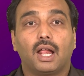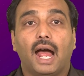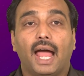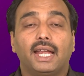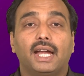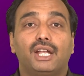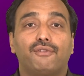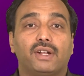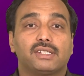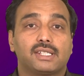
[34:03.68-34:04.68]
Highlight
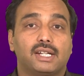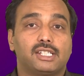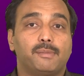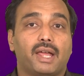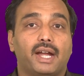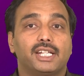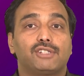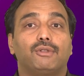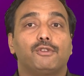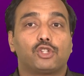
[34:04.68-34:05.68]
differences and similarities
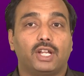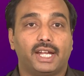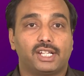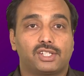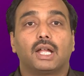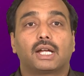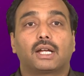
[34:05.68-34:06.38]
with visual aids.